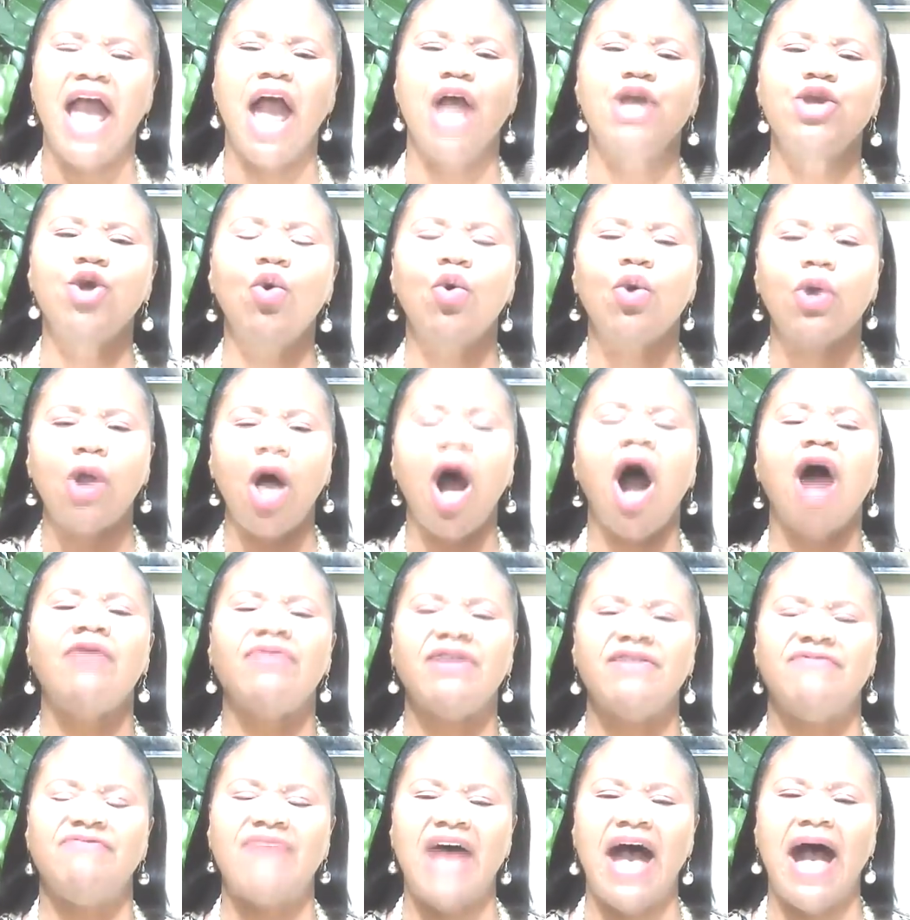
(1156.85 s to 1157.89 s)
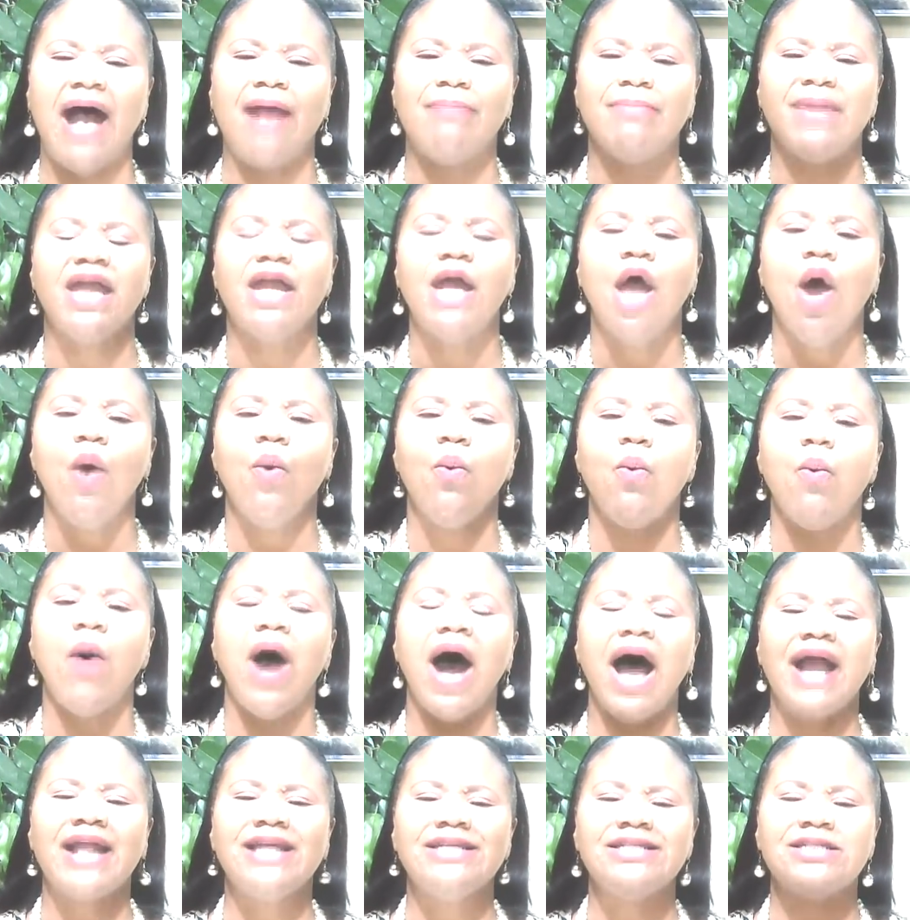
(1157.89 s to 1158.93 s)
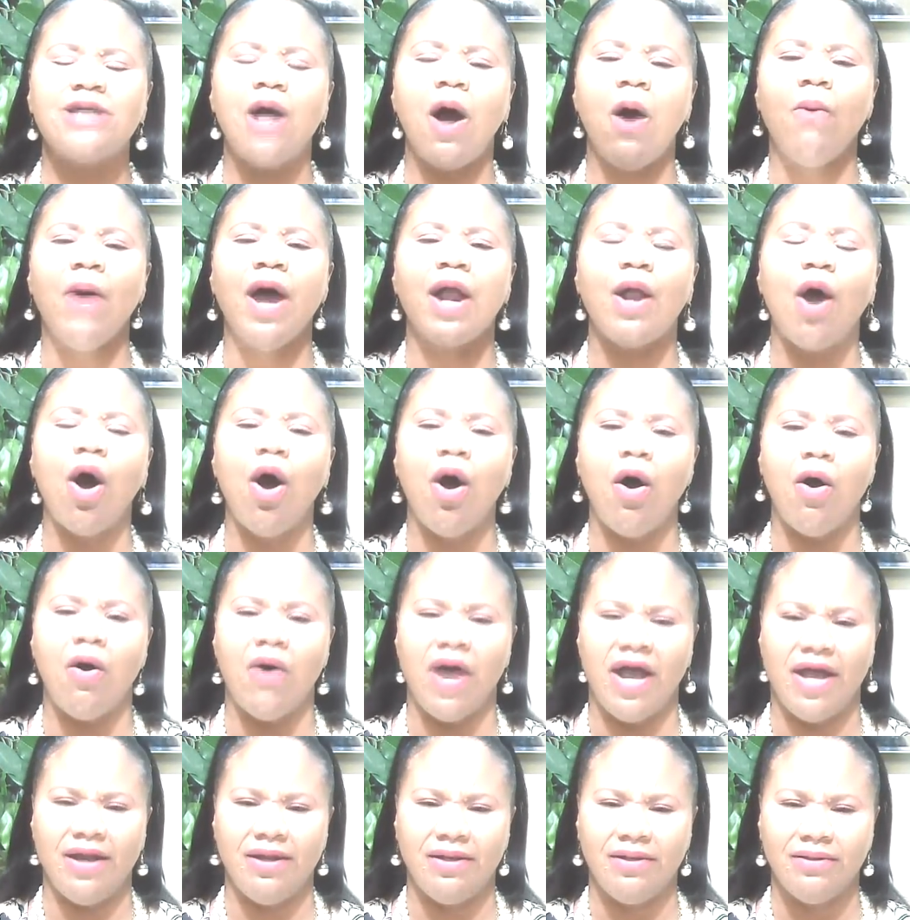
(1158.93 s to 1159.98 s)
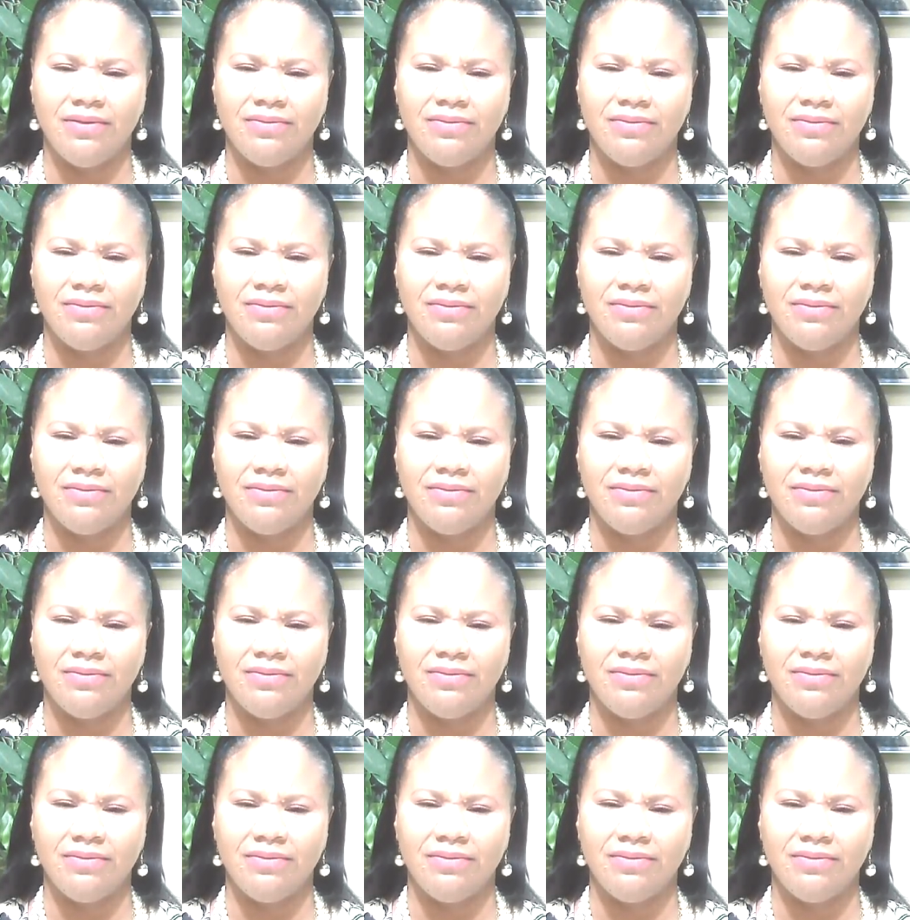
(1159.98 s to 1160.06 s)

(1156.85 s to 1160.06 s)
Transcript: and you glorified me. What is going on?